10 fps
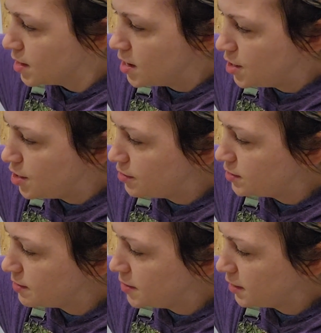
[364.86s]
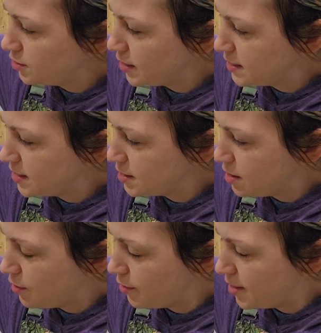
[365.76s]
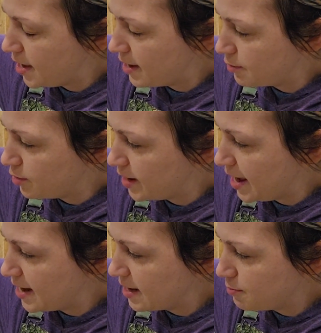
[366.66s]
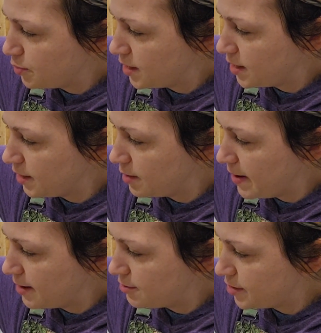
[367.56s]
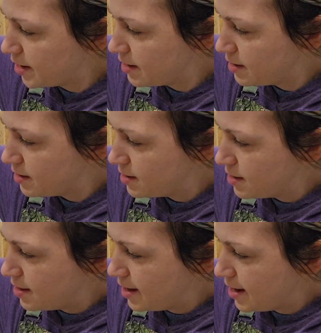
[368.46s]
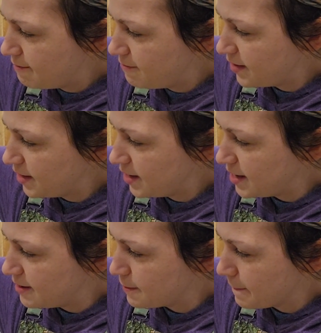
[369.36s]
Notice I'm not tracing the whole thing. I'm creating a pretty clear boundary and I'm filling in.